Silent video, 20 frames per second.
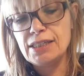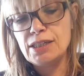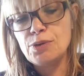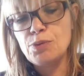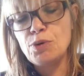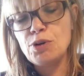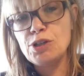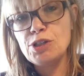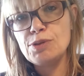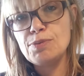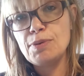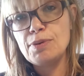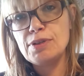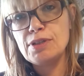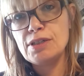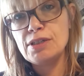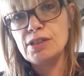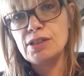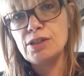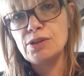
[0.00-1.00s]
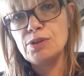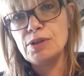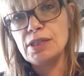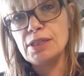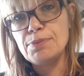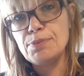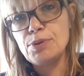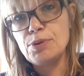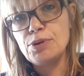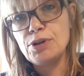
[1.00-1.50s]
So what you're supposed to do
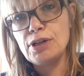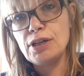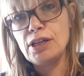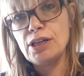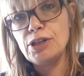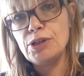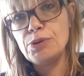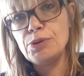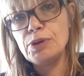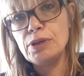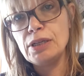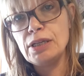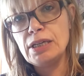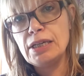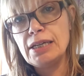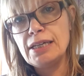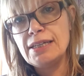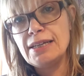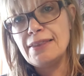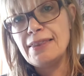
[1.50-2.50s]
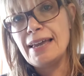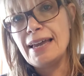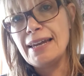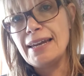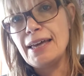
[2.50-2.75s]
is put glue down there.